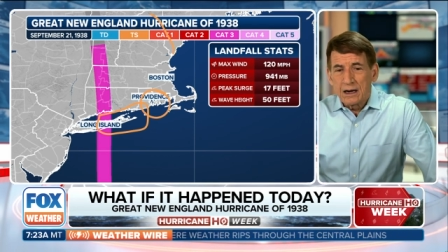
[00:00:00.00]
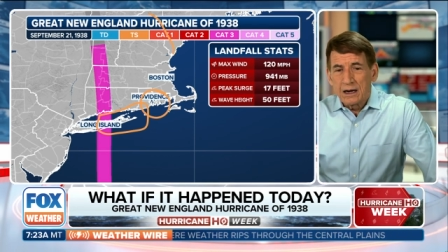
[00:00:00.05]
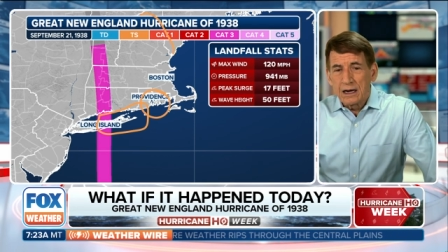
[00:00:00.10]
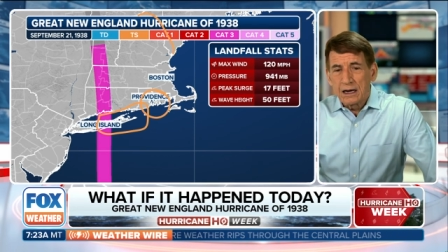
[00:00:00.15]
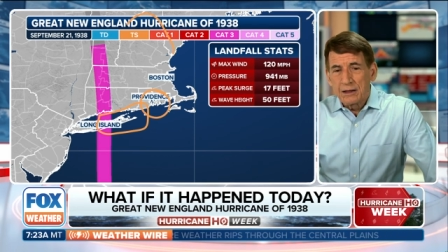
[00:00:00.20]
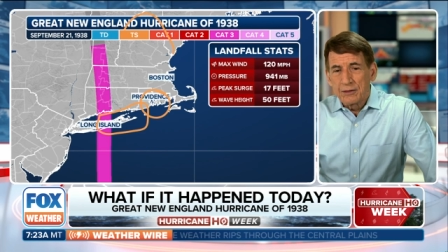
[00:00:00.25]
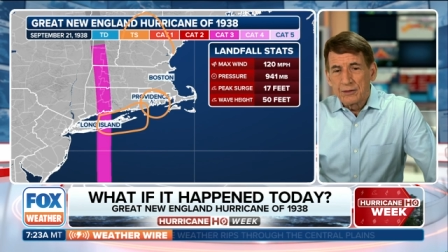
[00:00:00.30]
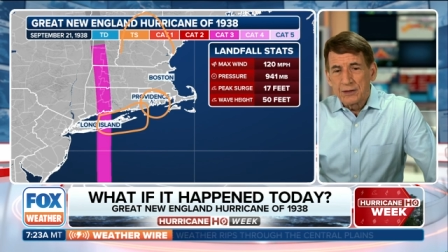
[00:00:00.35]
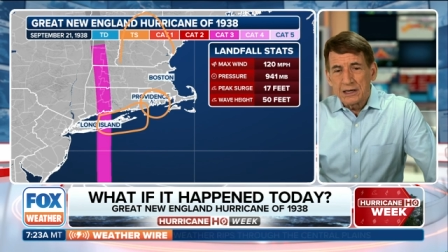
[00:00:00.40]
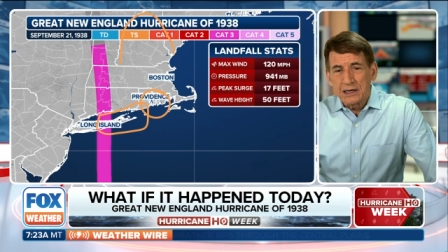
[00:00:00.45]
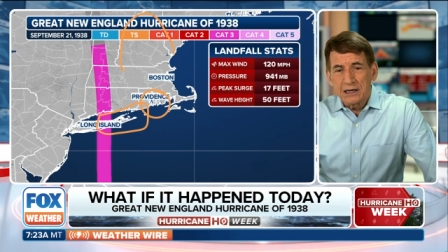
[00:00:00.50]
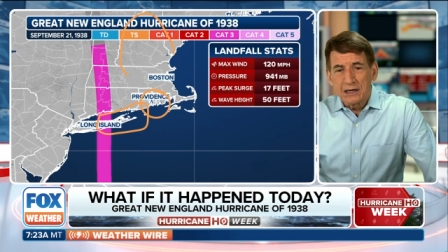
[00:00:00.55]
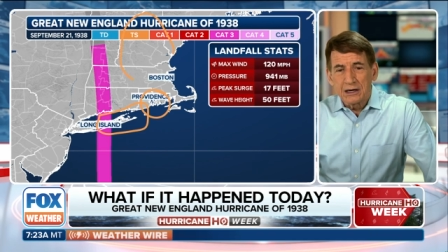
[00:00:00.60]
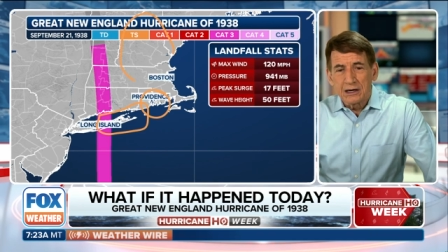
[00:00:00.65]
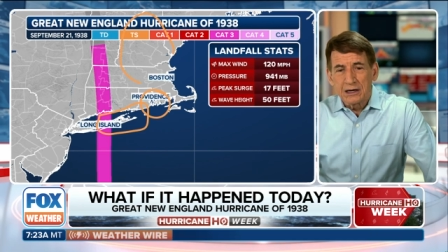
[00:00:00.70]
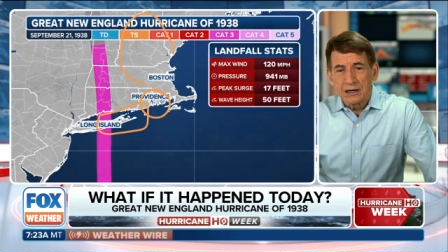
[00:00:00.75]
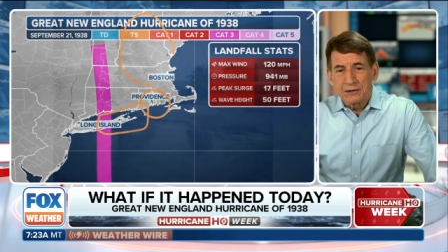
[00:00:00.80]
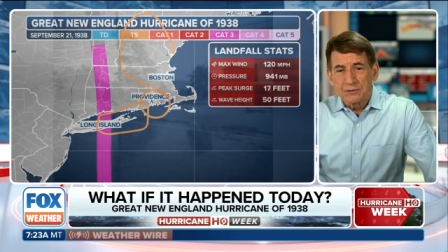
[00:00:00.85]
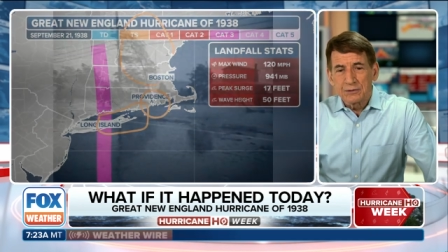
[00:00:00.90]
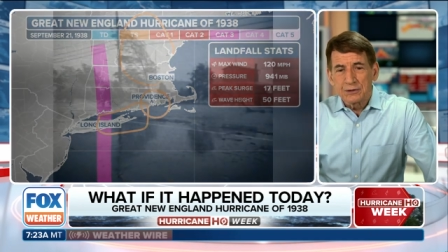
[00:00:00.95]
Uh,
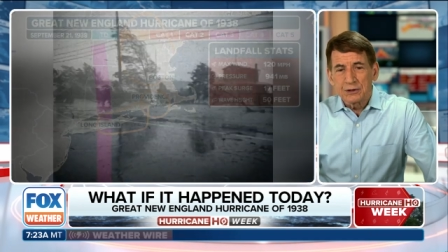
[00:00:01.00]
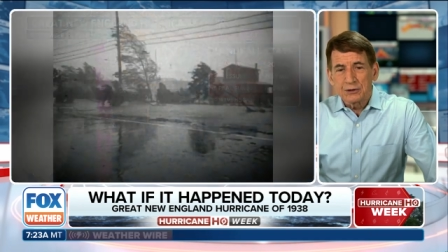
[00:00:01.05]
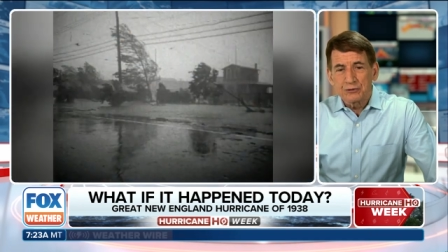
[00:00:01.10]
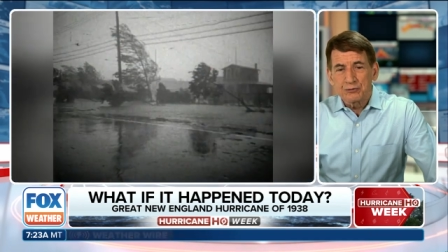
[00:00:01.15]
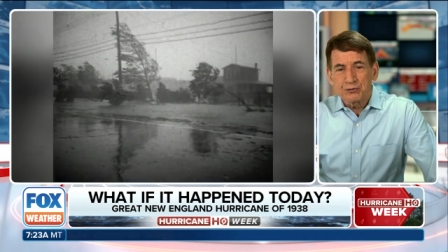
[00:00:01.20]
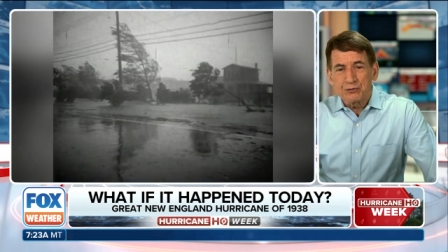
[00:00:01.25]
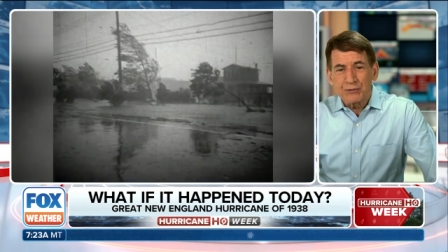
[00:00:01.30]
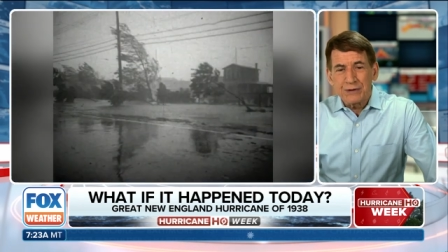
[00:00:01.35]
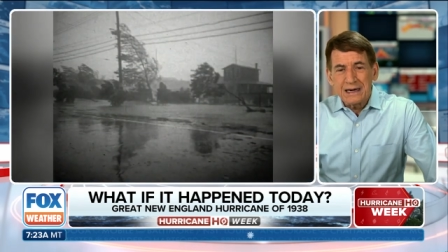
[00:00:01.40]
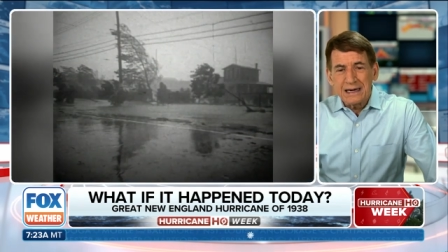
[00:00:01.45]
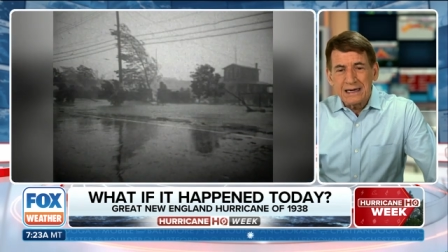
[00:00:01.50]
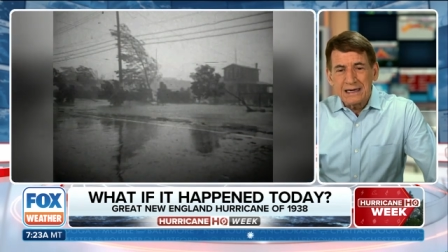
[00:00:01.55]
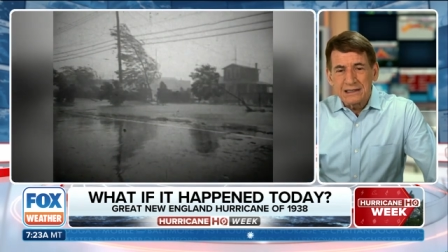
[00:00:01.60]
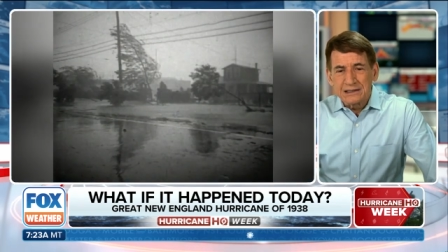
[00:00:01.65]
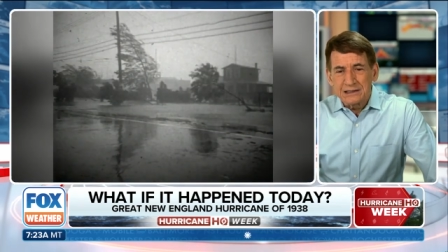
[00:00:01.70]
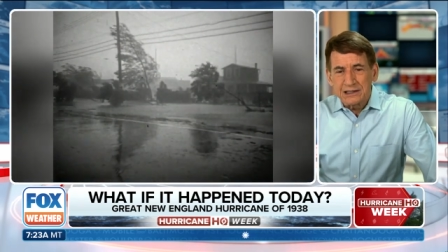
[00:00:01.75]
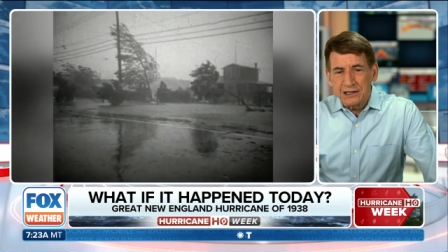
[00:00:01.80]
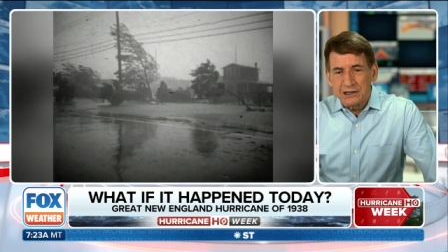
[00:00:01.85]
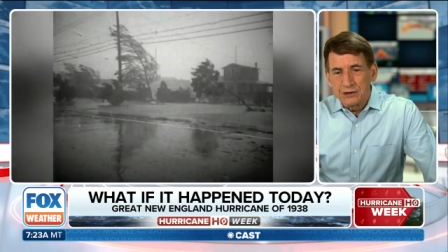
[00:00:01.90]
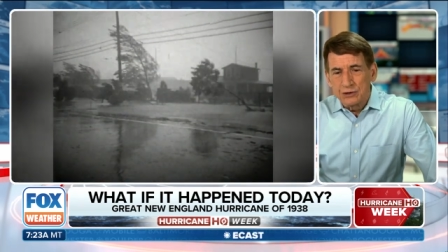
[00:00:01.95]
the, uh, the
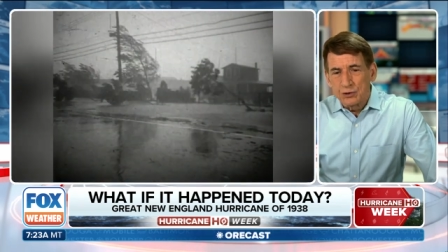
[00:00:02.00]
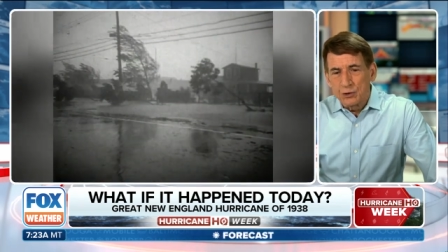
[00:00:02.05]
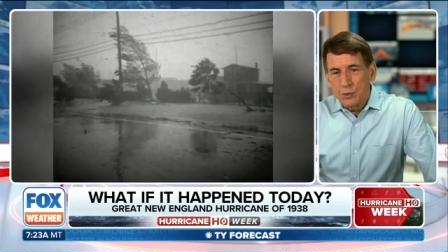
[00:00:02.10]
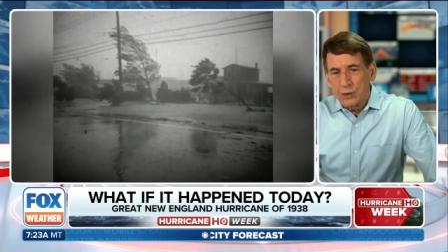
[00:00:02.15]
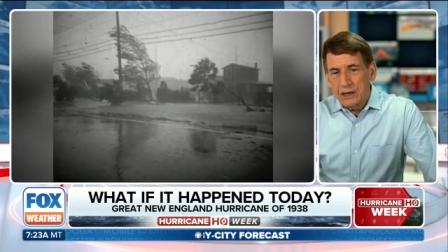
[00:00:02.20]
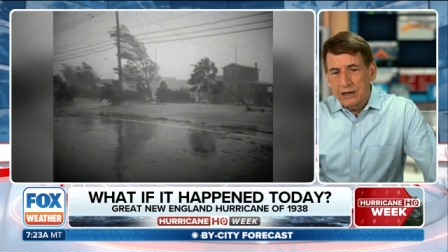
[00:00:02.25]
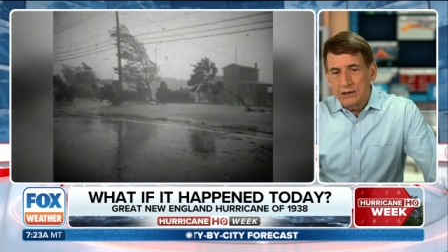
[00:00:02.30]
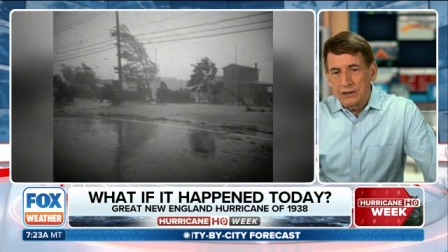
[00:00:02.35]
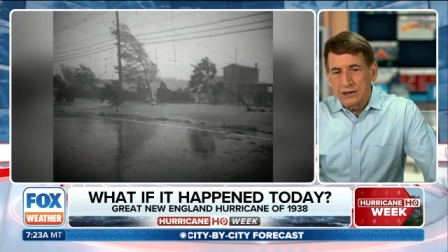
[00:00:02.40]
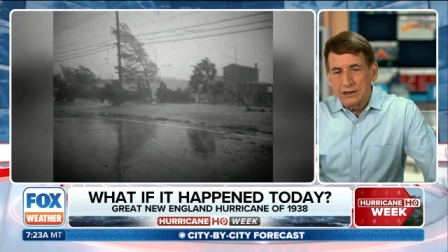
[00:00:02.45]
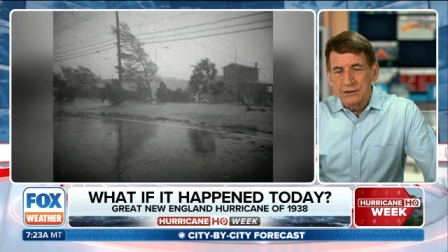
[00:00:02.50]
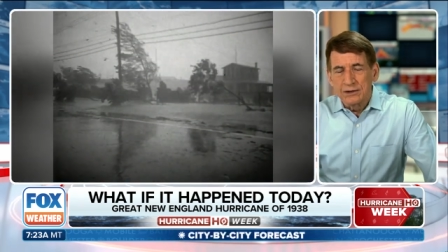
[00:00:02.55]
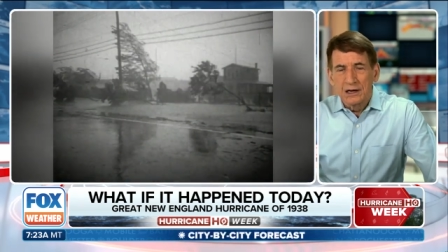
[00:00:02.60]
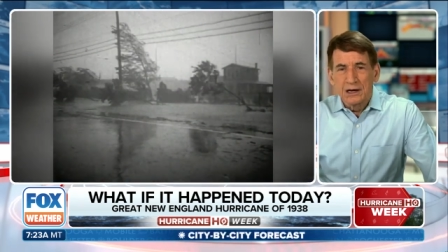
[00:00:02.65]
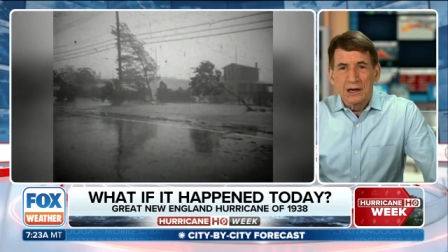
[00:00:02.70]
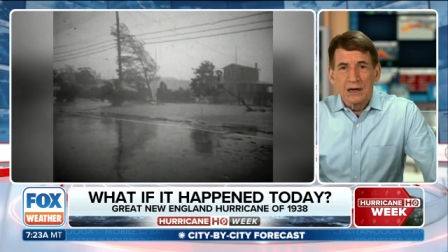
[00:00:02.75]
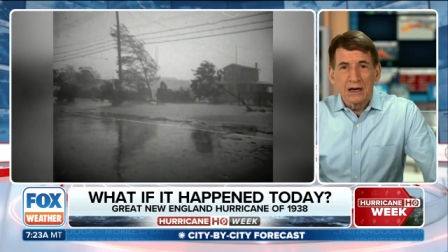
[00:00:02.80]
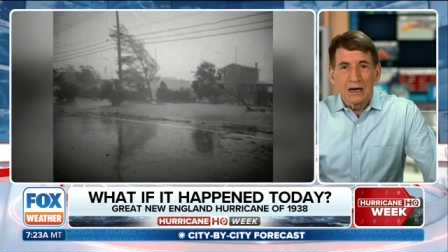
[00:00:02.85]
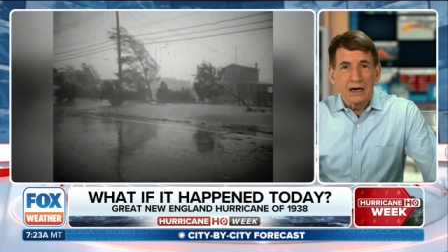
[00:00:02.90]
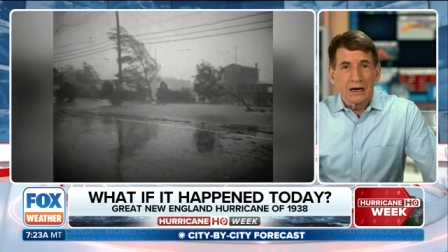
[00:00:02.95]
trees in New
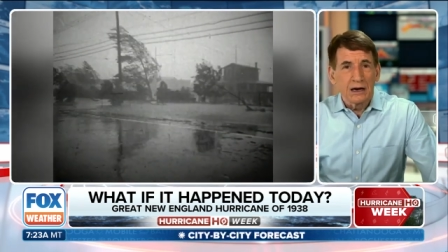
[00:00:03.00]
England,